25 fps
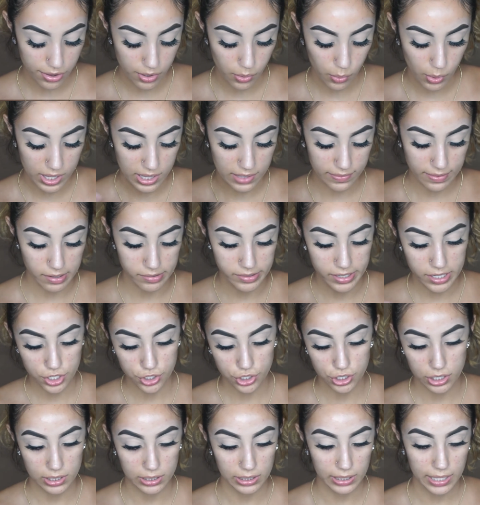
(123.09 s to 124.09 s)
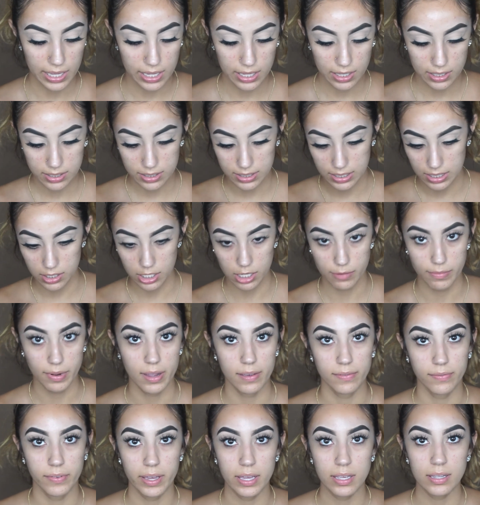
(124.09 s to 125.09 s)
the way the foundation sits on
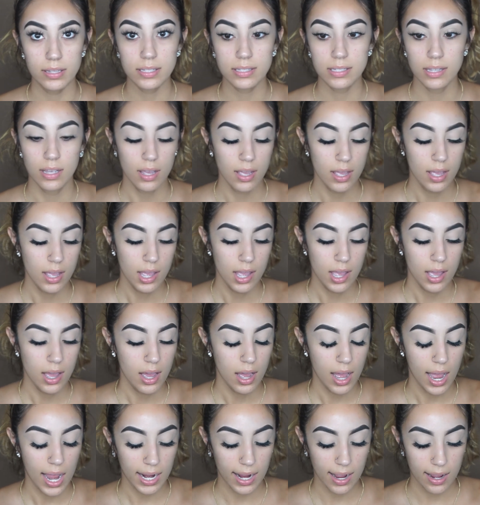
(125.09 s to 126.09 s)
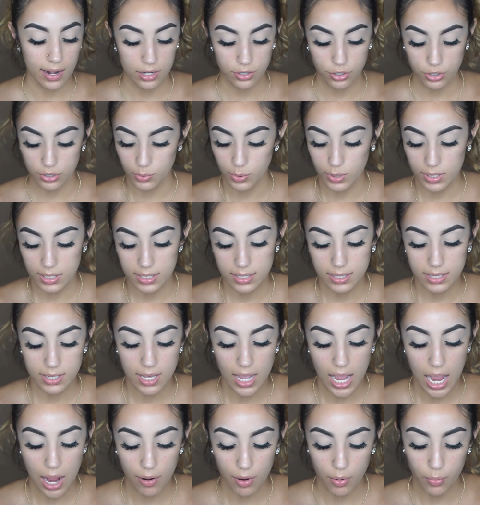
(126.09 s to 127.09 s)
my face. I kind of just want to see
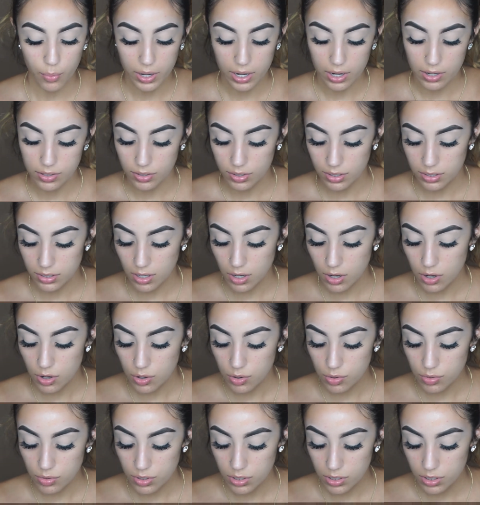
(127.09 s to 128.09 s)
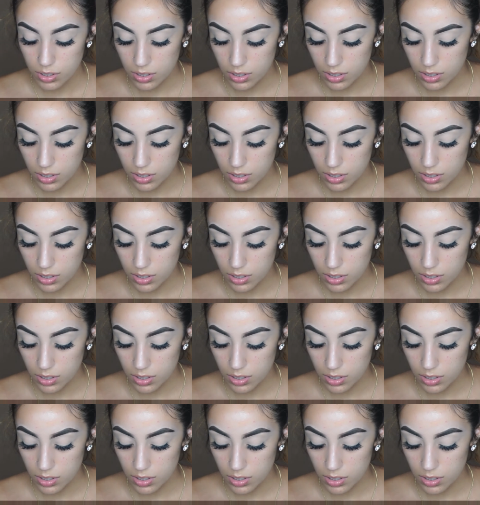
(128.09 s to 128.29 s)
how it wears on its own.